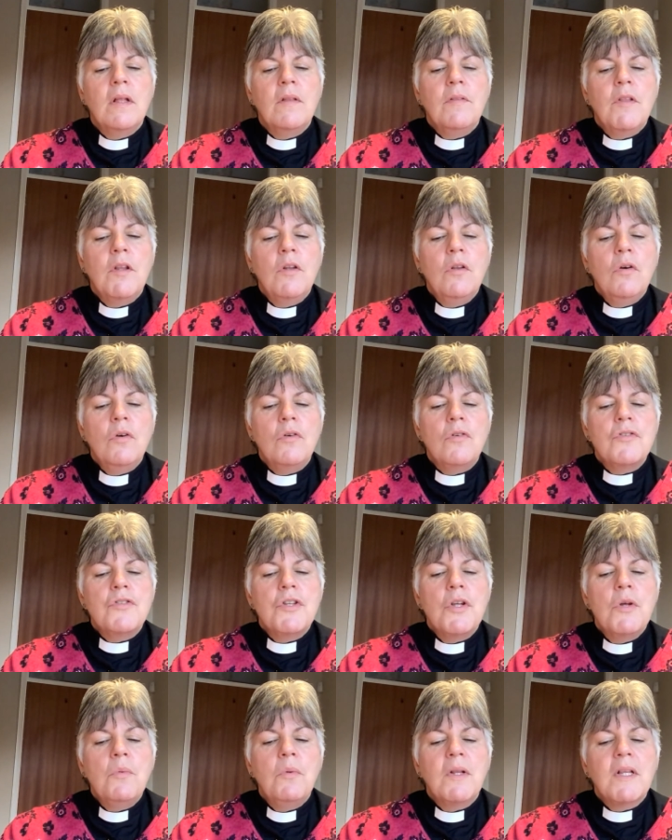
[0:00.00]
The Lord
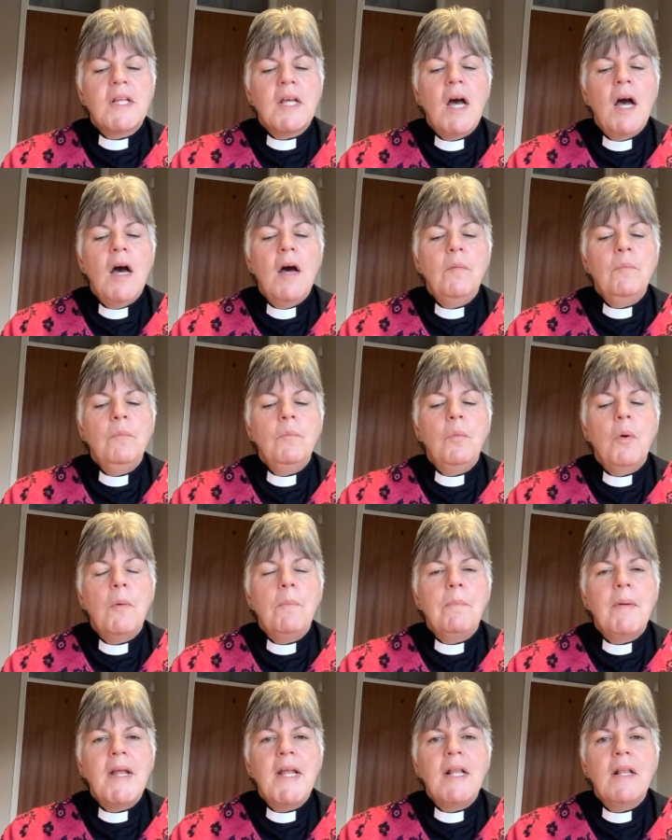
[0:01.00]
who will come will
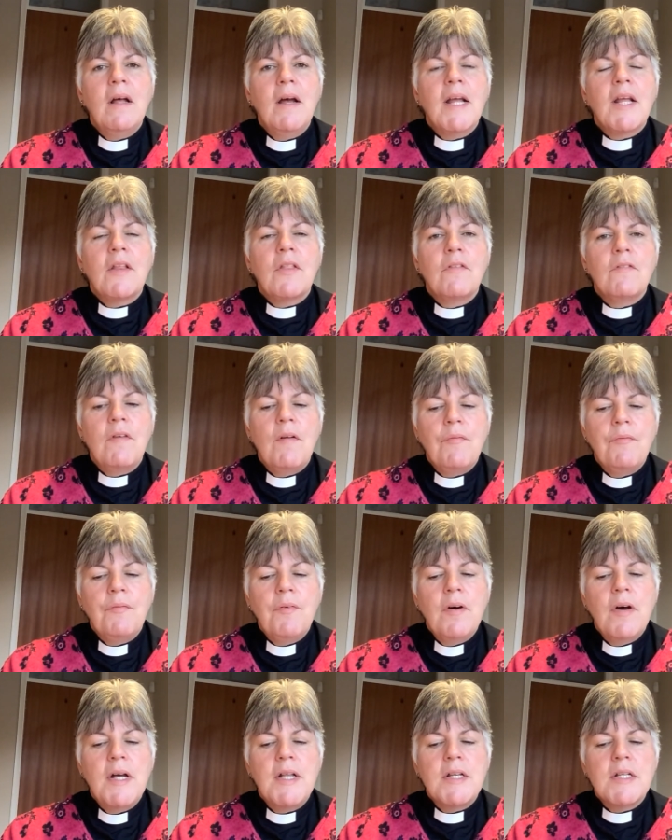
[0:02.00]
be like the
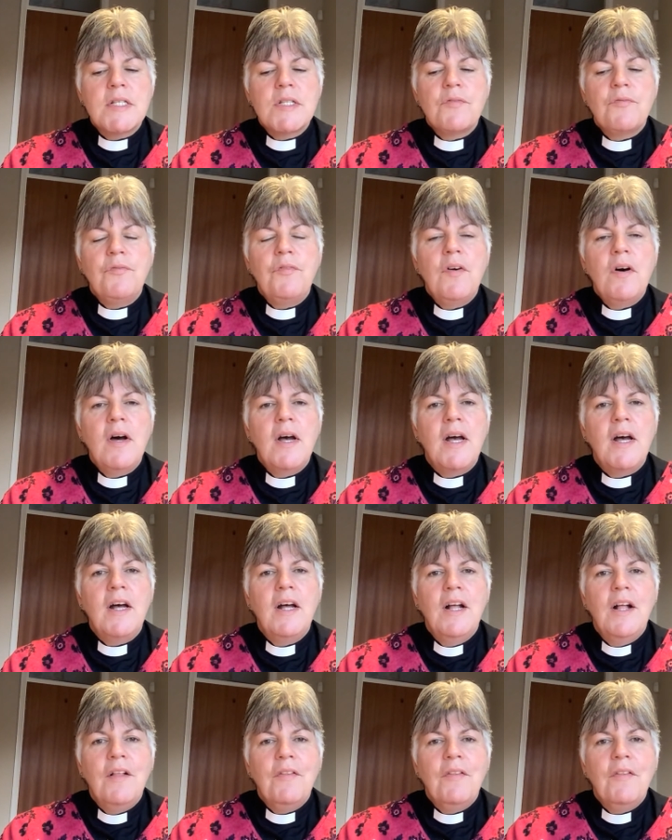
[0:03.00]
refiner's fire,